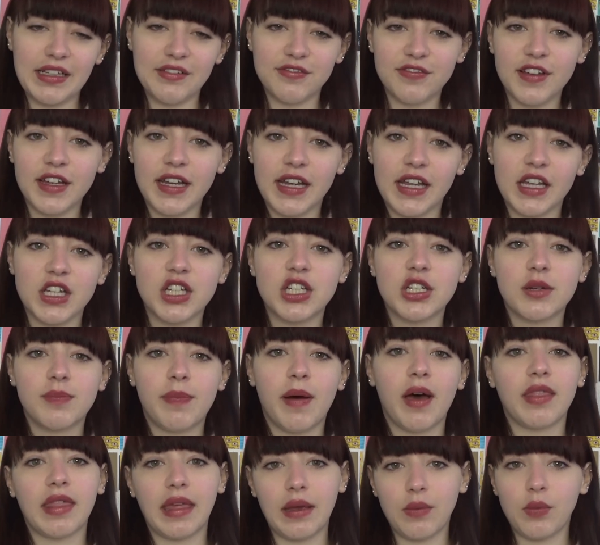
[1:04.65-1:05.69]
finished,
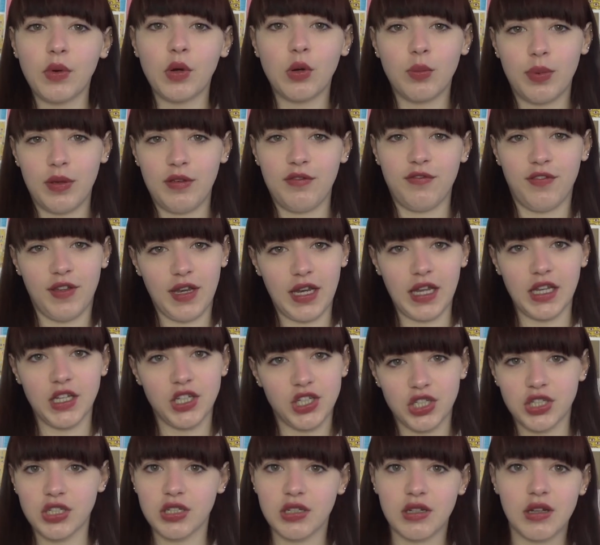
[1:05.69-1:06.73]
but they will be
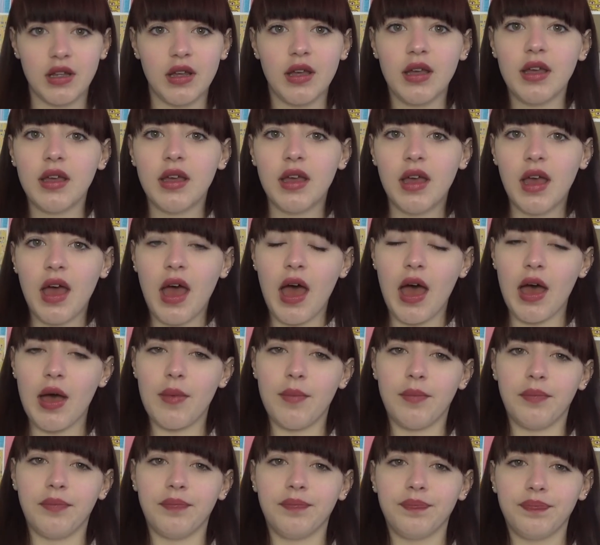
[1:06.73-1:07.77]
finished
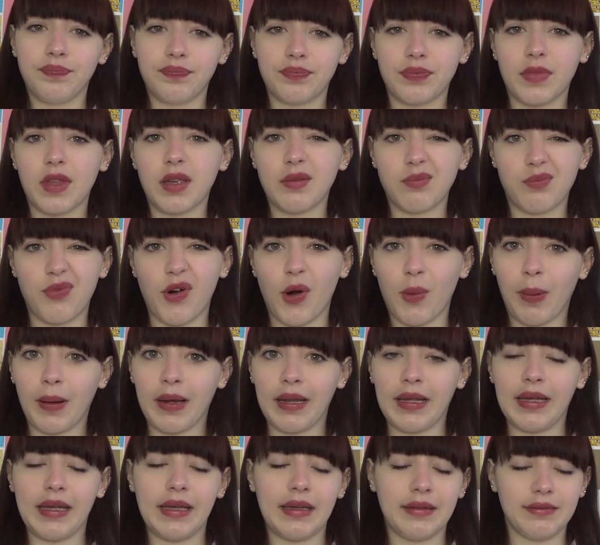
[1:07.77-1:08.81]
um,
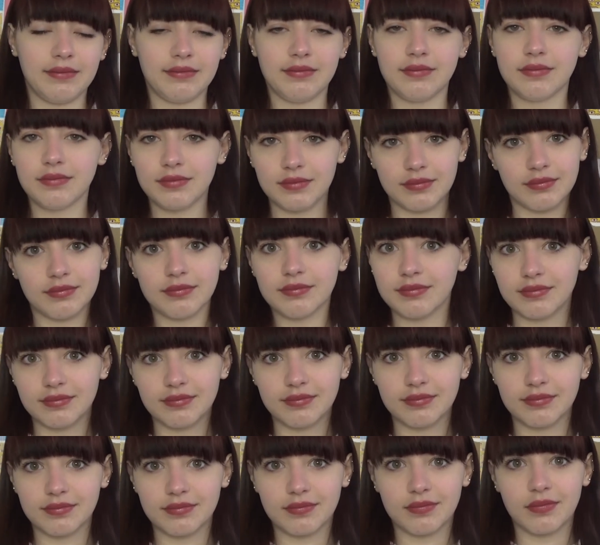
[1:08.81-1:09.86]
properly
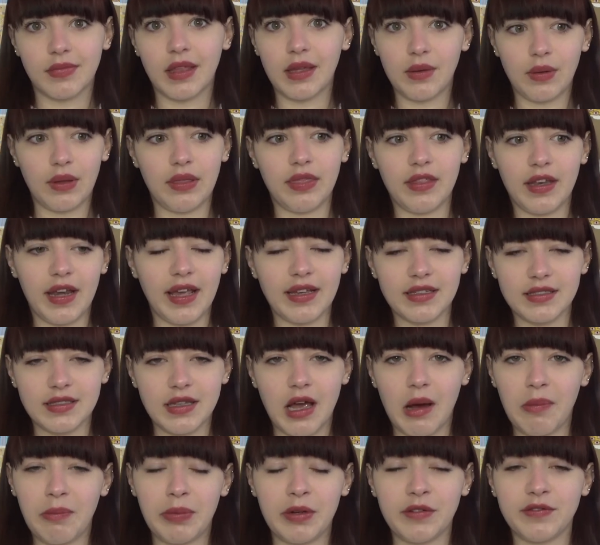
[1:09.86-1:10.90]
in the next
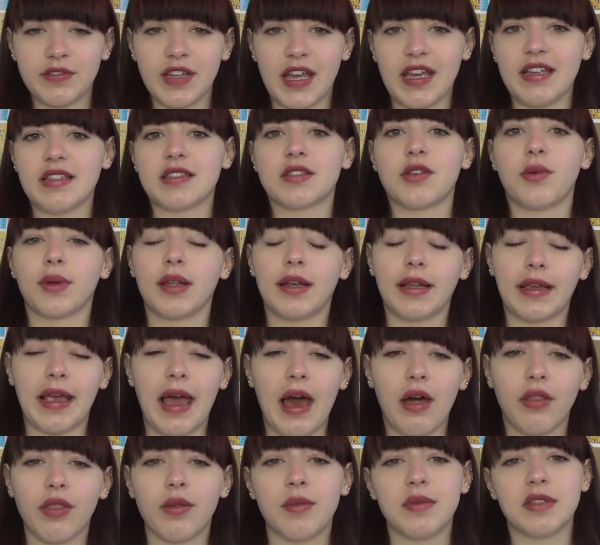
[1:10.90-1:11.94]
couple of days. So I'm going to
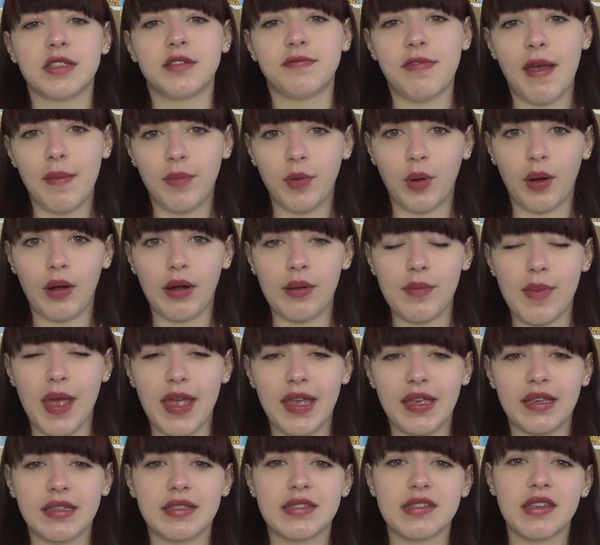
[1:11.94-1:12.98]
count them as February
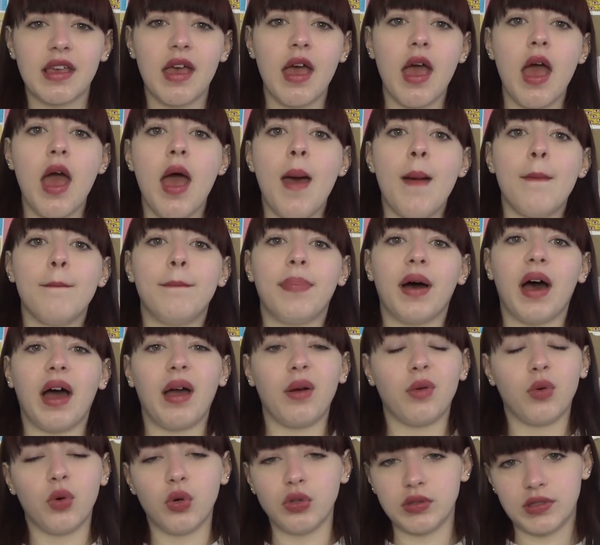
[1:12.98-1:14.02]
makes, but
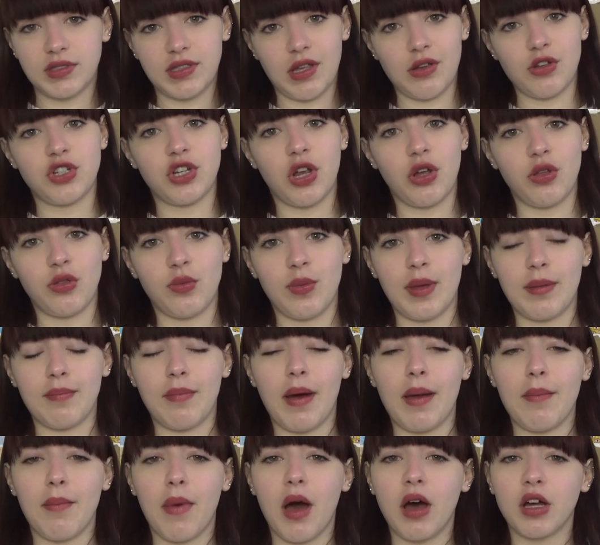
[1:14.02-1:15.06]
I will also show them in
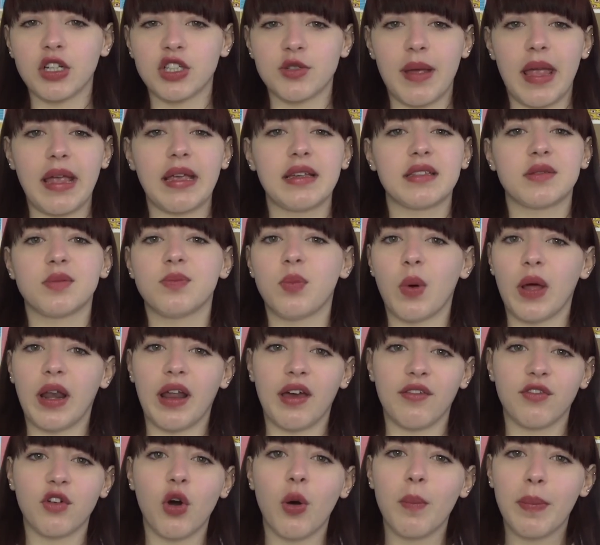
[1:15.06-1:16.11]
my March makes when
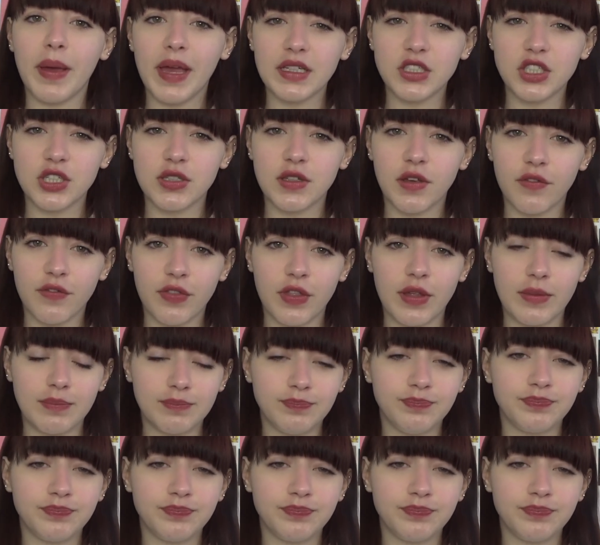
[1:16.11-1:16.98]
I've got pictures of them,